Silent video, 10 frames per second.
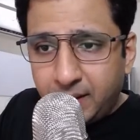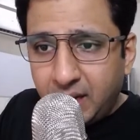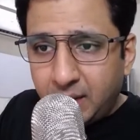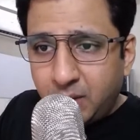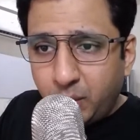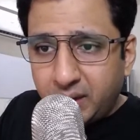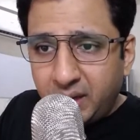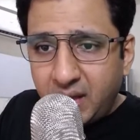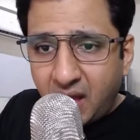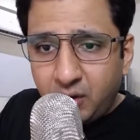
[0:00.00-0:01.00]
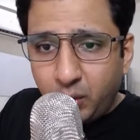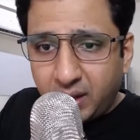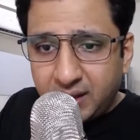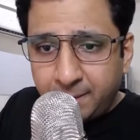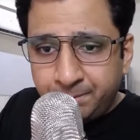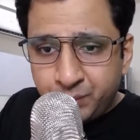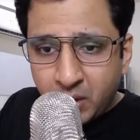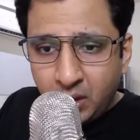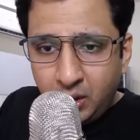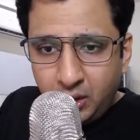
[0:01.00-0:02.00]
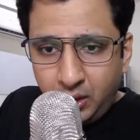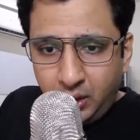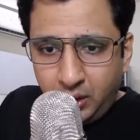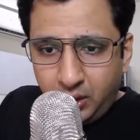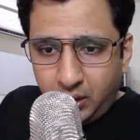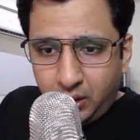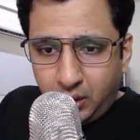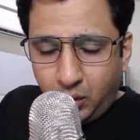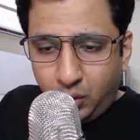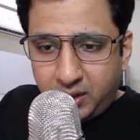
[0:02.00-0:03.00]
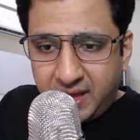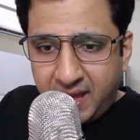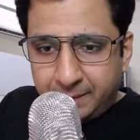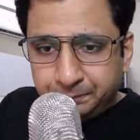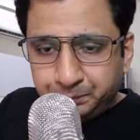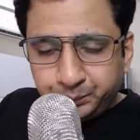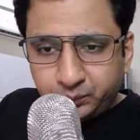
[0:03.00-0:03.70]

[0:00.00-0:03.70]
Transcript: let me quickly have a look at them. Okay.